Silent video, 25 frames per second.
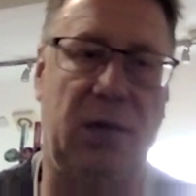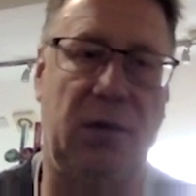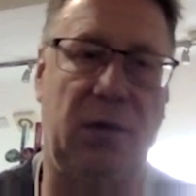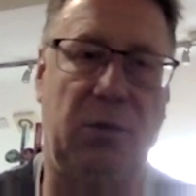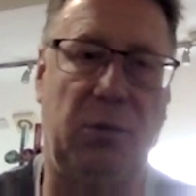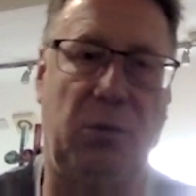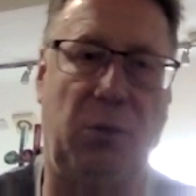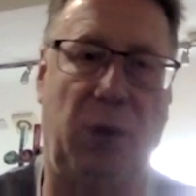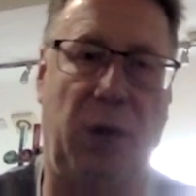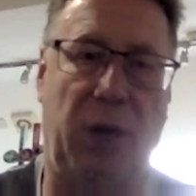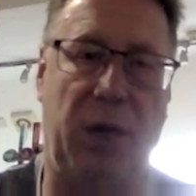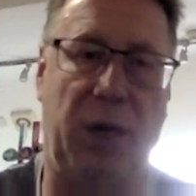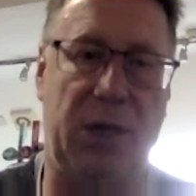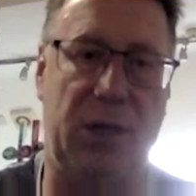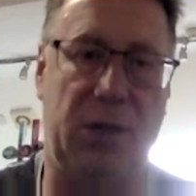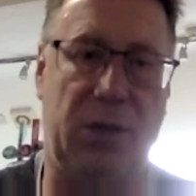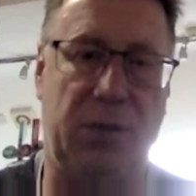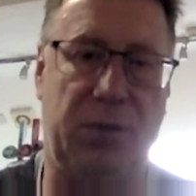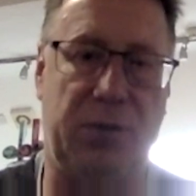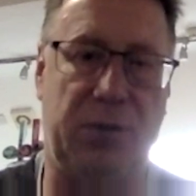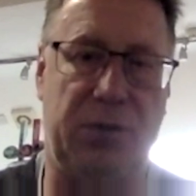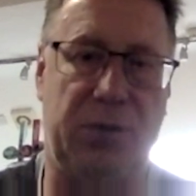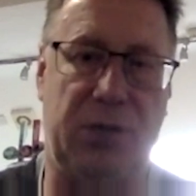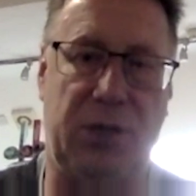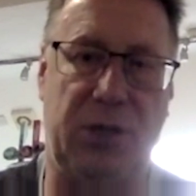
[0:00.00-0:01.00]
One is
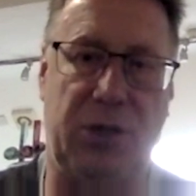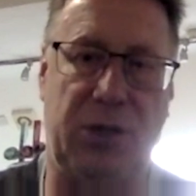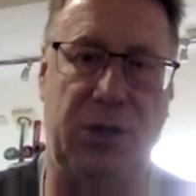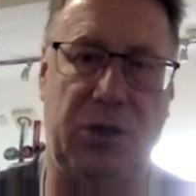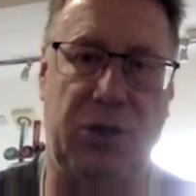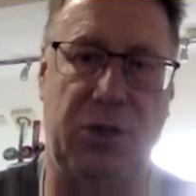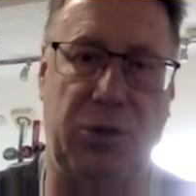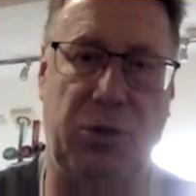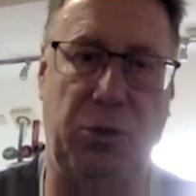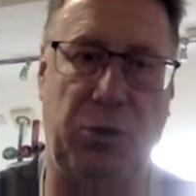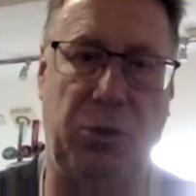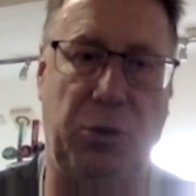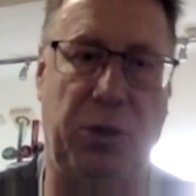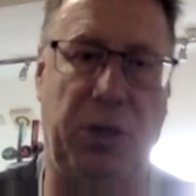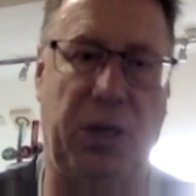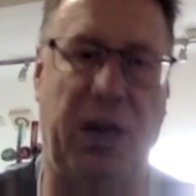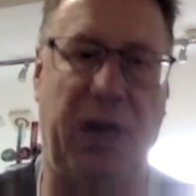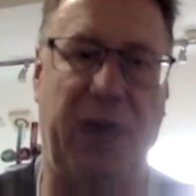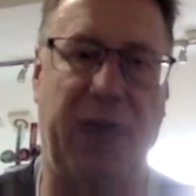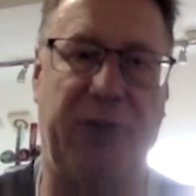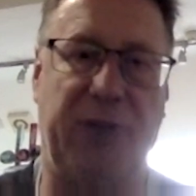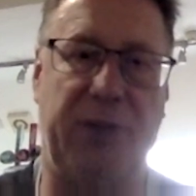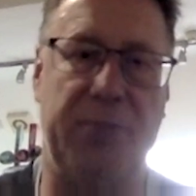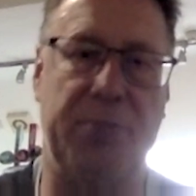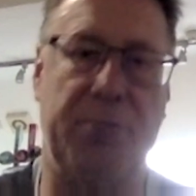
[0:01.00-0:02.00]
obviously through all the
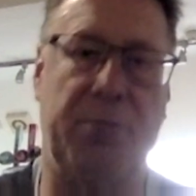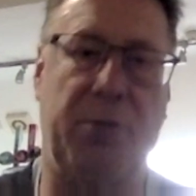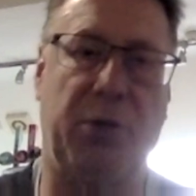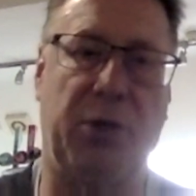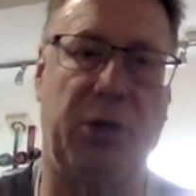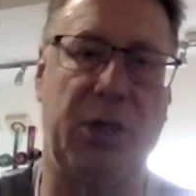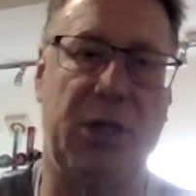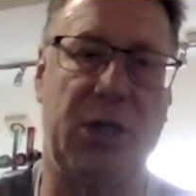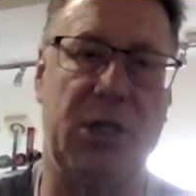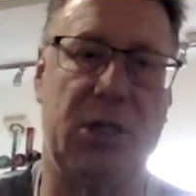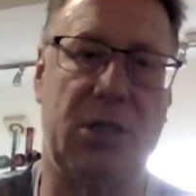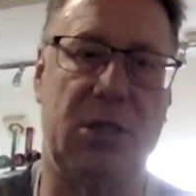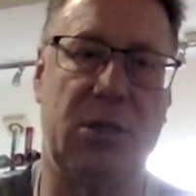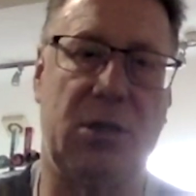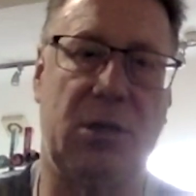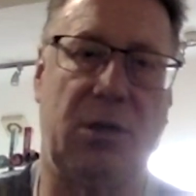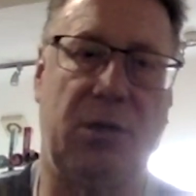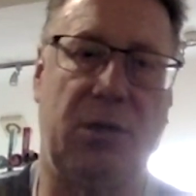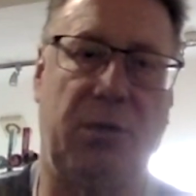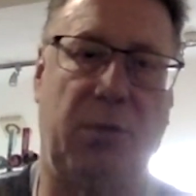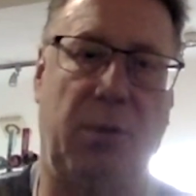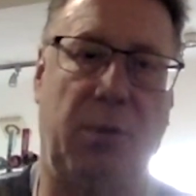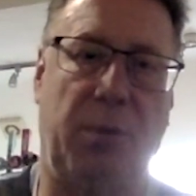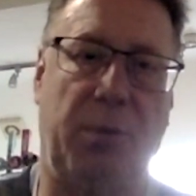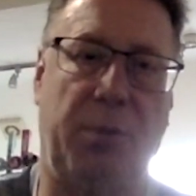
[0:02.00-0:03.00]
governing bodies of
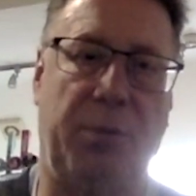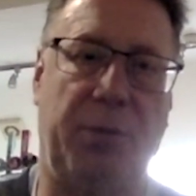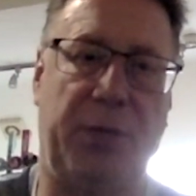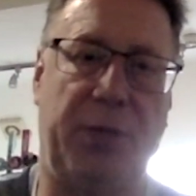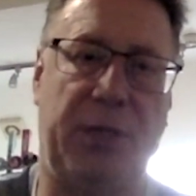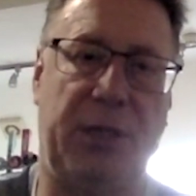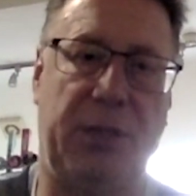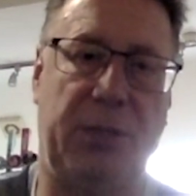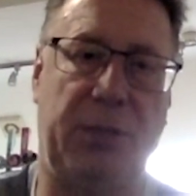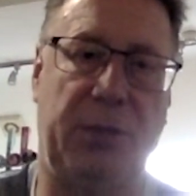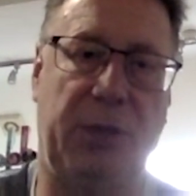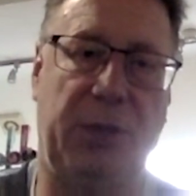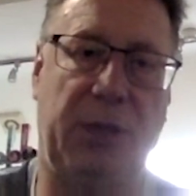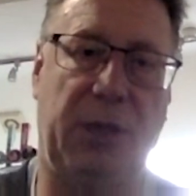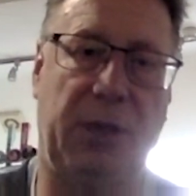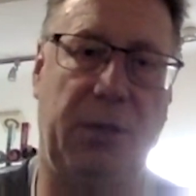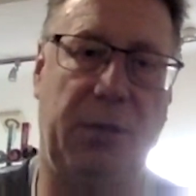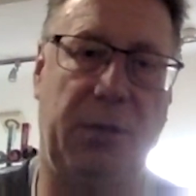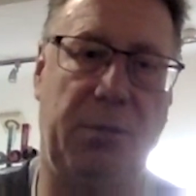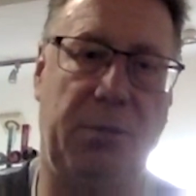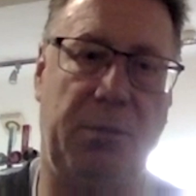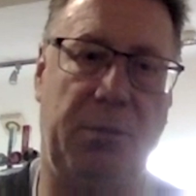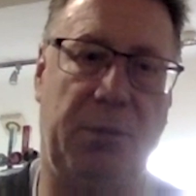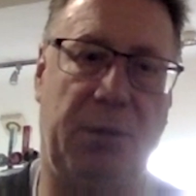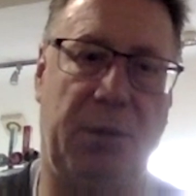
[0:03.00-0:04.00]
what pressure we
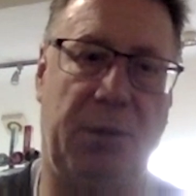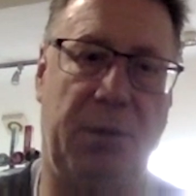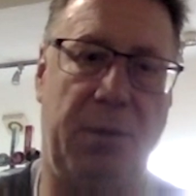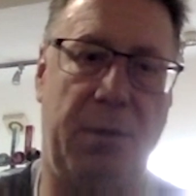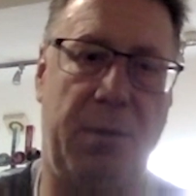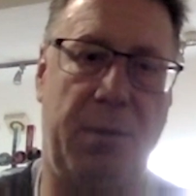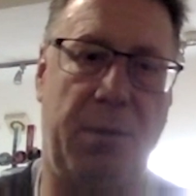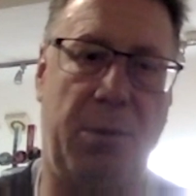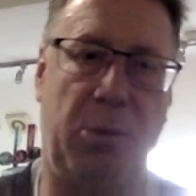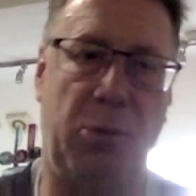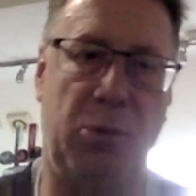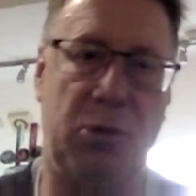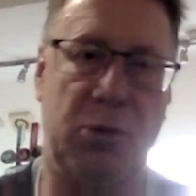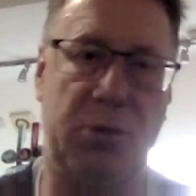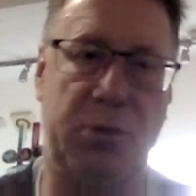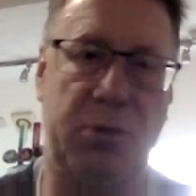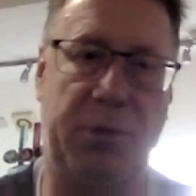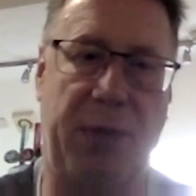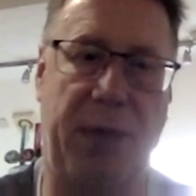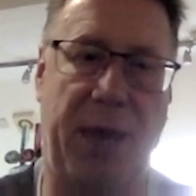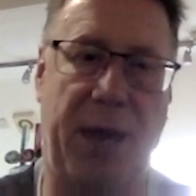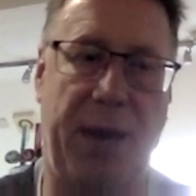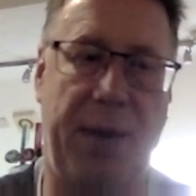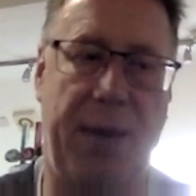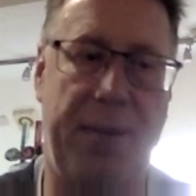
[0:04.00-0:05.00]
can be brought to
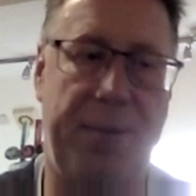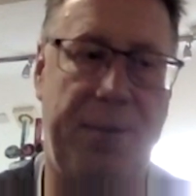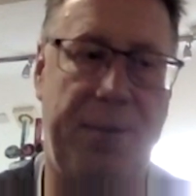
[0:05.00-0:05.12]
bear.